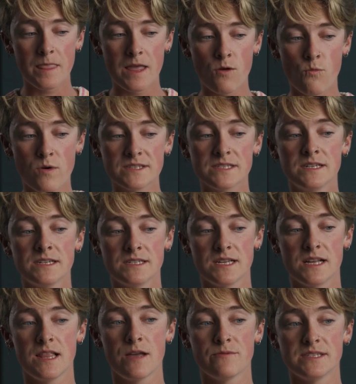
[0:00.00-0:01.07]
It wasn't
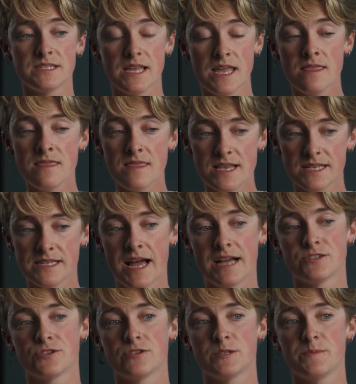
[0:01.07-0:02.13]
until I was in these
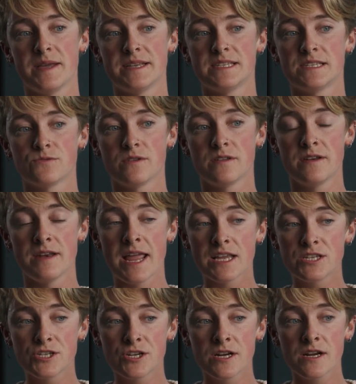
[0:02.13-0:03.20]
natural spaces with
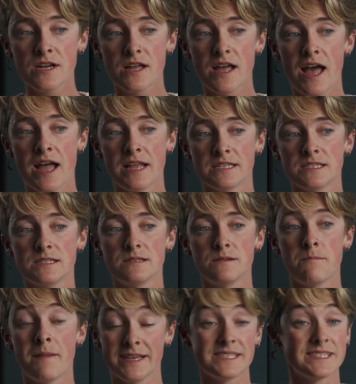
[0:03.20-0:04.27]
nature and
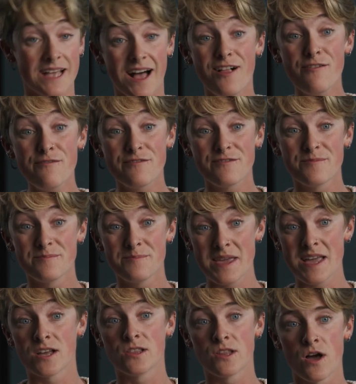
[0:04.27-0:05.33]
myself
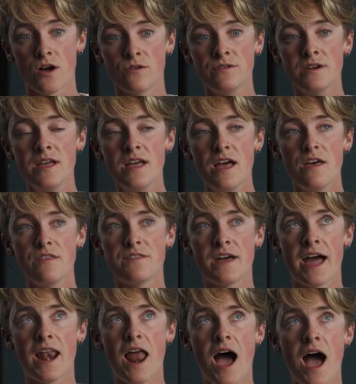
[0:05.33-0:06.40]
being alone
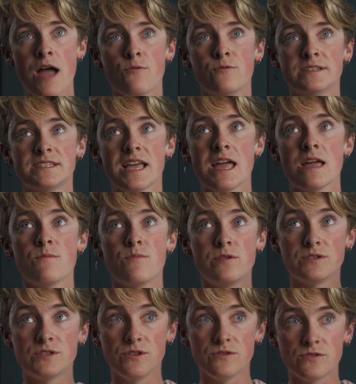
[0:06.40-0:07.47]
that I was able
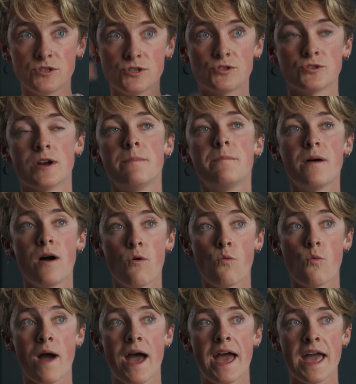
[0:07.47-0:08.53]
to strip
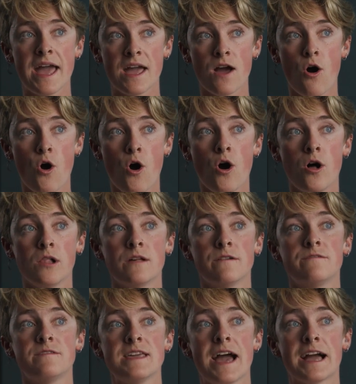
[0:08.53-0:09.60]
away all
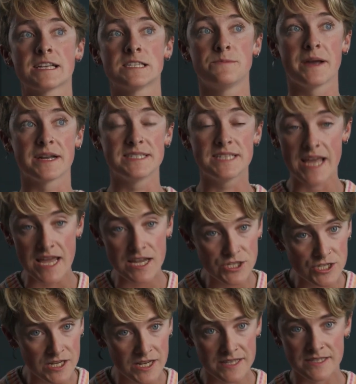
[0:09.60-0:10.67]
of the
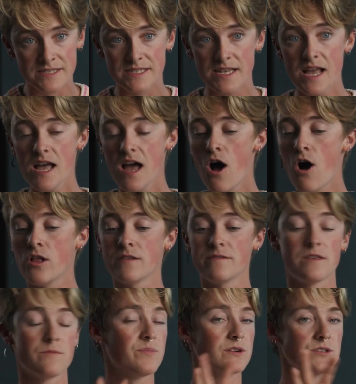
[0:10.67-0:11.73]
expectations, all of
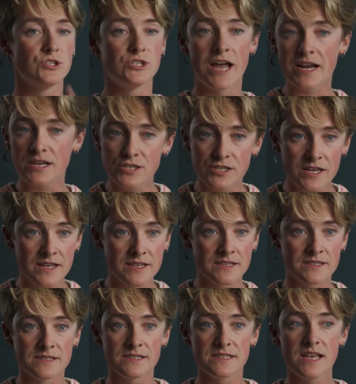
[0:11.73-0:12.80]
the
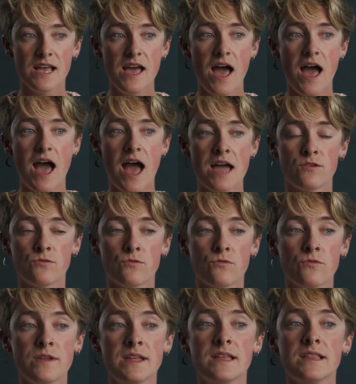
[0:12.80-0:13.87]
projections, and
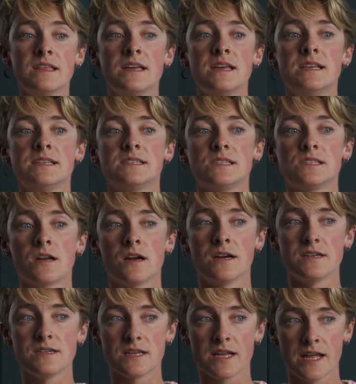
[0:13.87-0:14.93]
really
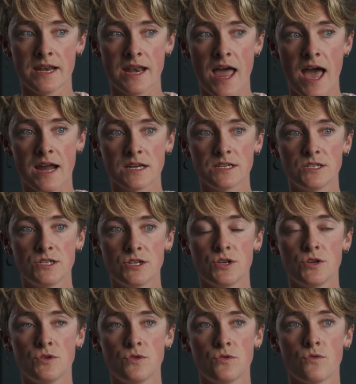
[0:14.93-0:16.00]
start to connect
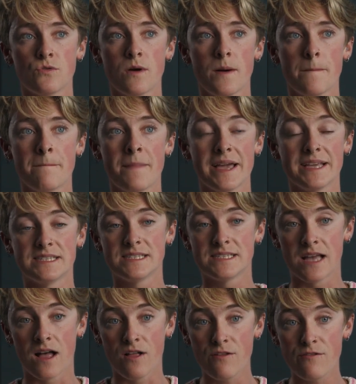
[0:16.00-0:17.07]
to
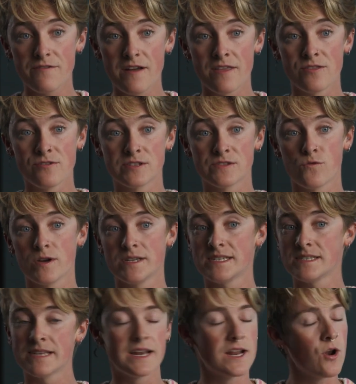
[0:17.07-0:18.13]
myself and those
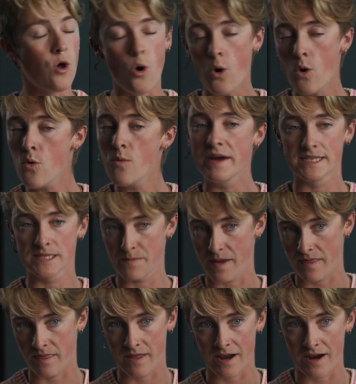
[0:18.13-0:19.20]
voices that had always
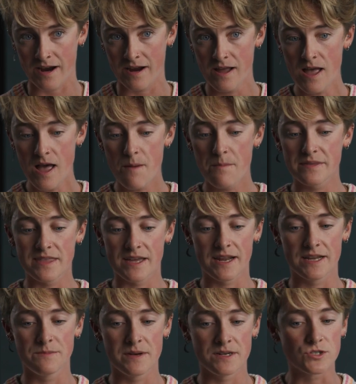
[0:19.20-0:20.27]
been there, but that
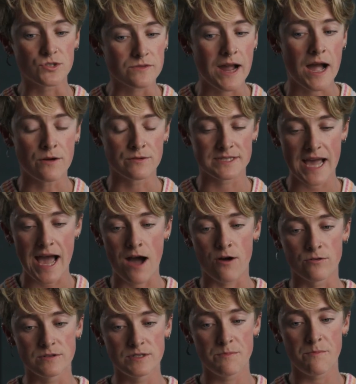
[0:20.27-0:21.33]
had been drowned
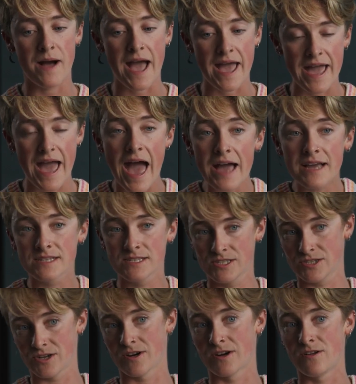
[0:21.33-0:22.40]
out by
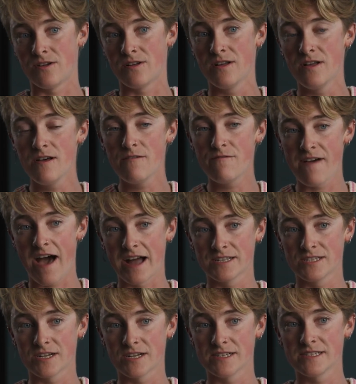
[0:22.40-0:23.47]
external
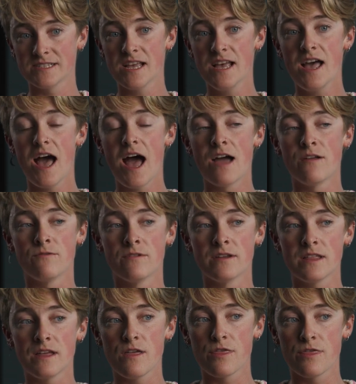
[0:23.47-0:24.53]
factors, and
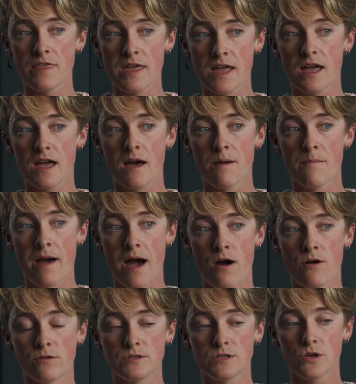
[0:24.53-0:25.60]
really think
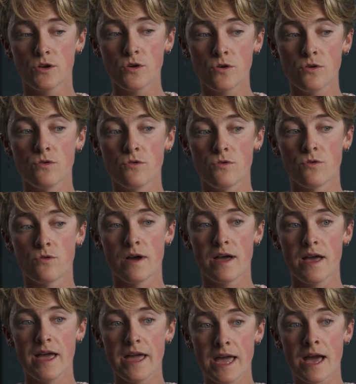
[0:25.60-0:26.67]
about who
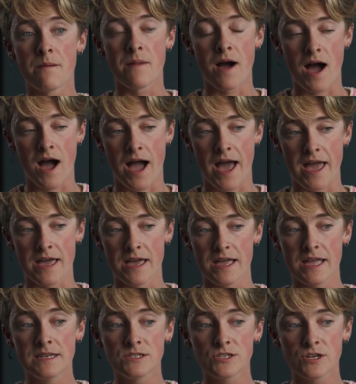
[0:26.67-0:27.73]
am I
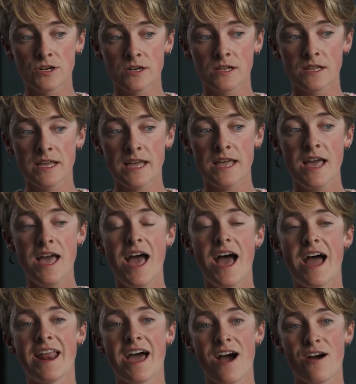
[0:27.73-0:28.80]
internally
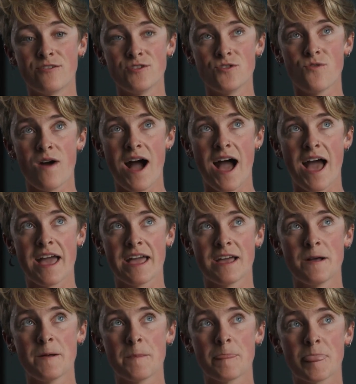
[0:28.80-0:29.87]
and how do I
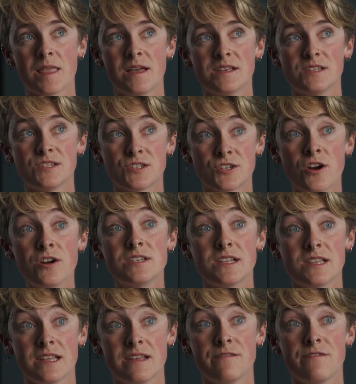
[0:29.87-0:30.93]
start to
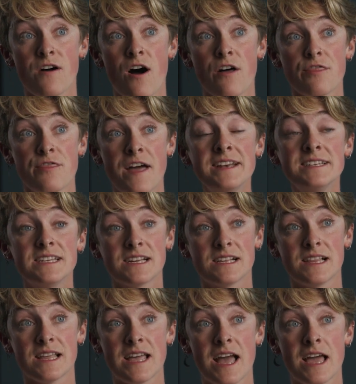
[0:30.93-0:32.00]
live
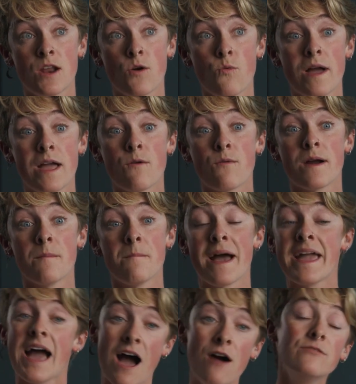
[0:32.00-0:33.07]
authentically in a way where
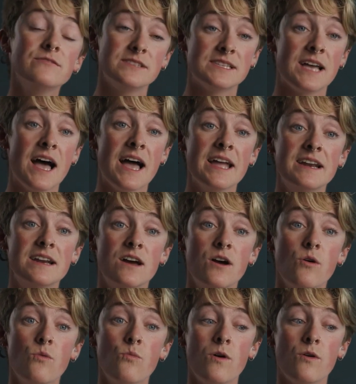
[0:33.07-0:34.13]
my outside
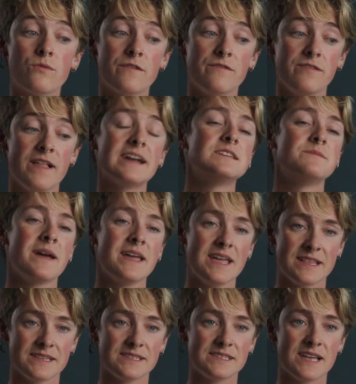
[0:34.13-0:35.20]
will reflect my
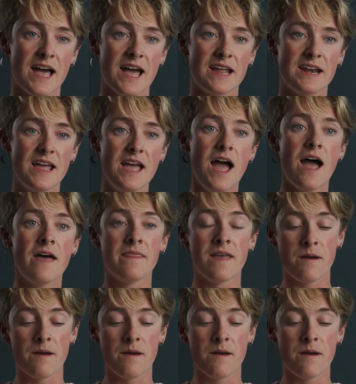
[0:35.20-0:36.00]
inside. And